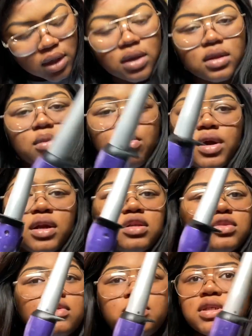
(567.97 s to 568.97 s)
the brand is
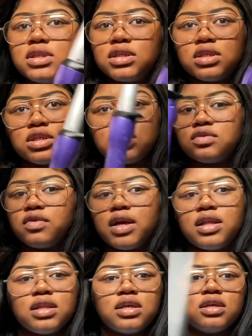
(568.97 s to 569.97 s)
Remington. It's just a
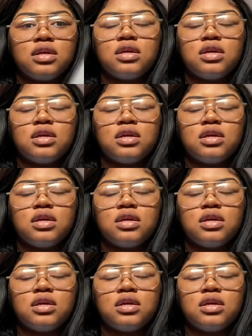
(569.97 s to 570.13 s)
regular